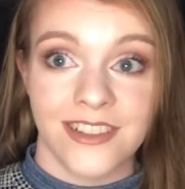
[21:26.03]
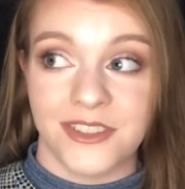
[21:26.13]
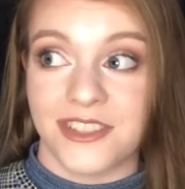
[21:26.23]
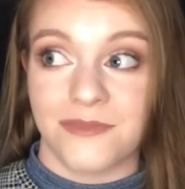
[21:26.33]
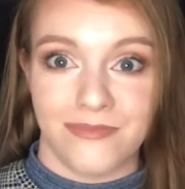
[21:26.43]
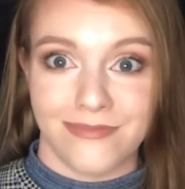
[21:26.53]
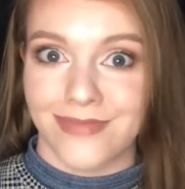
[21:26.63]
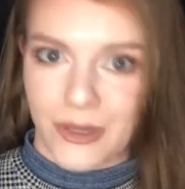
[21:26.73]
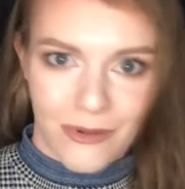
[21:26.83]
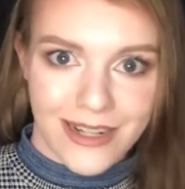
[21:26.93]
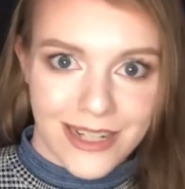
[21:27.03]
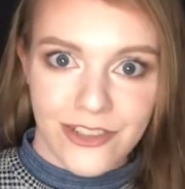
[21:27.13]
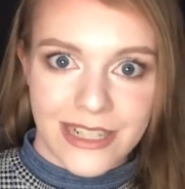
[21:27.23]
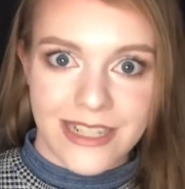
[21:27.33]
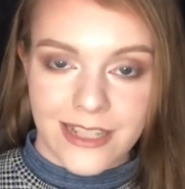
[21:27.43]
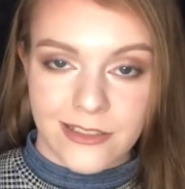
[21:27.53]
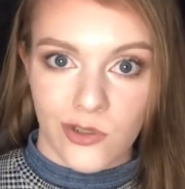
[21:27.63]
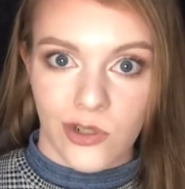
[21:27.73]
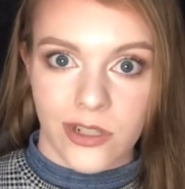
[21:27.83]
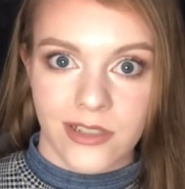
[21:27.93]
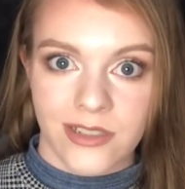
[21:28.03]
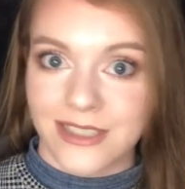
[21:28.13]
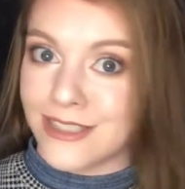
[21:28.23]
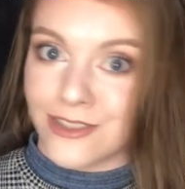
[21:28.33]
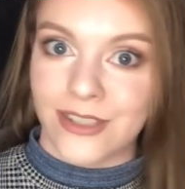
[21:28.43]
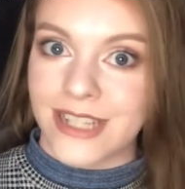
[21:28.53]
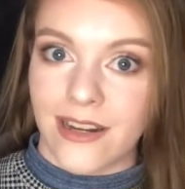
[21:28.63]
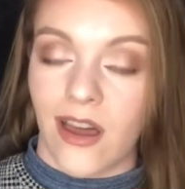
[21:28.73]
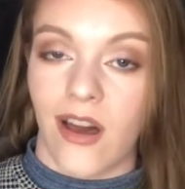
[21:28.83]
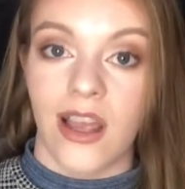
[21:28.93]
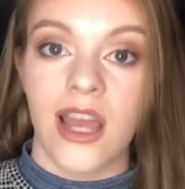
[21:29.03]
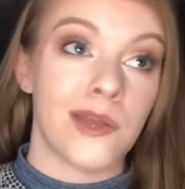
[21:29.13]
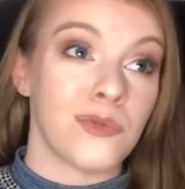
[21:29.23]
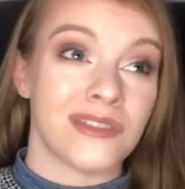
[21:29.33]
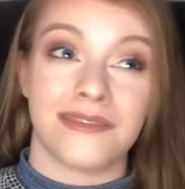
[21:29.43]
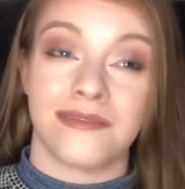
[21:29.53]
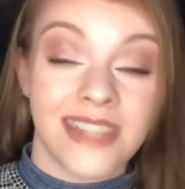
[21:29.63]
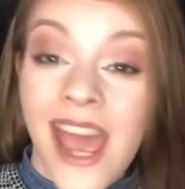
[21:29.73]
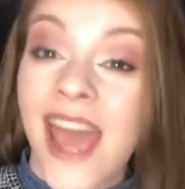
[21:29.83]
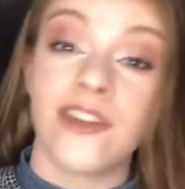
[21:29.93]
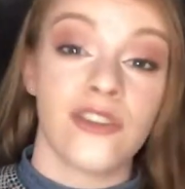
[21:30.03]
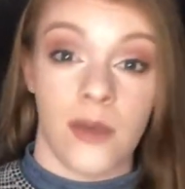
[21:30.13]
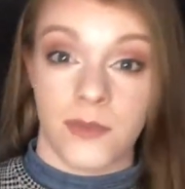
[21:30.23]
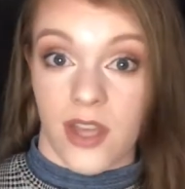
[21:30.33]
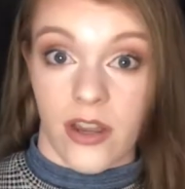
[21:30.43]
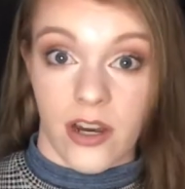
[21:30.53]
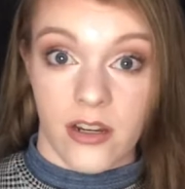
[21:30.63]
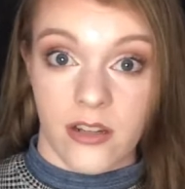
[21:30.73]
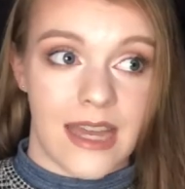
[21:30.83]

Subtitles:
which they were literally next door, did not take long, it was 10 times higher.